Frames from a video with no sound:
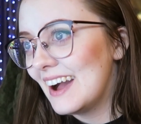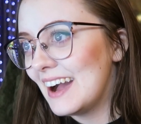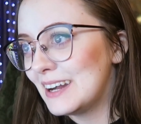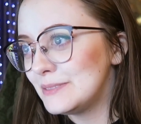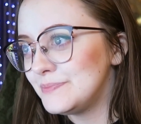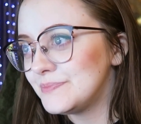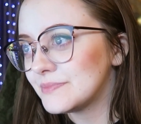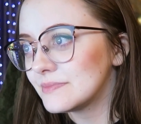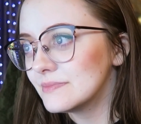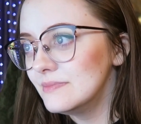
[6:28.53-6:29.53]

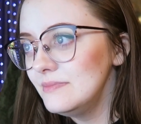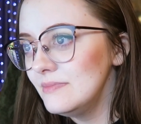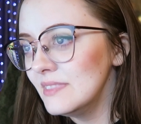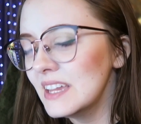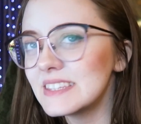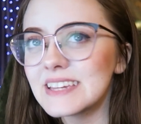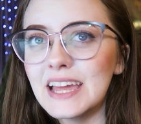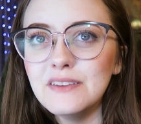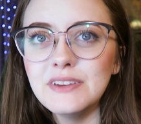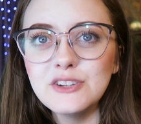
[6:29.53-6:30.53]
It's
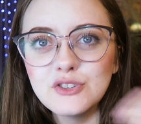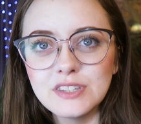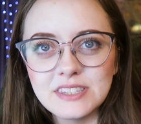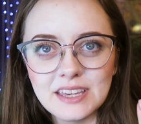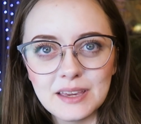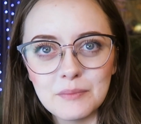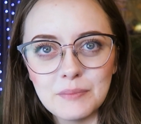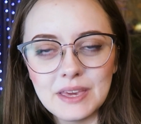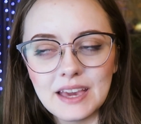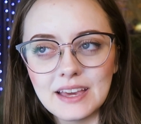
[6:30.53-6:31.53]
kind of interesting
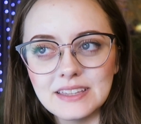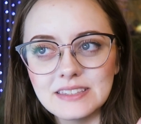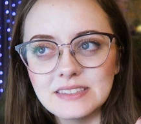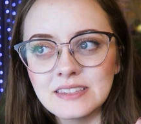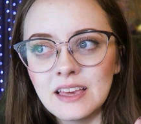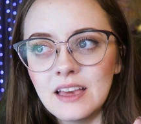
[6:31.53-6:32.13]
because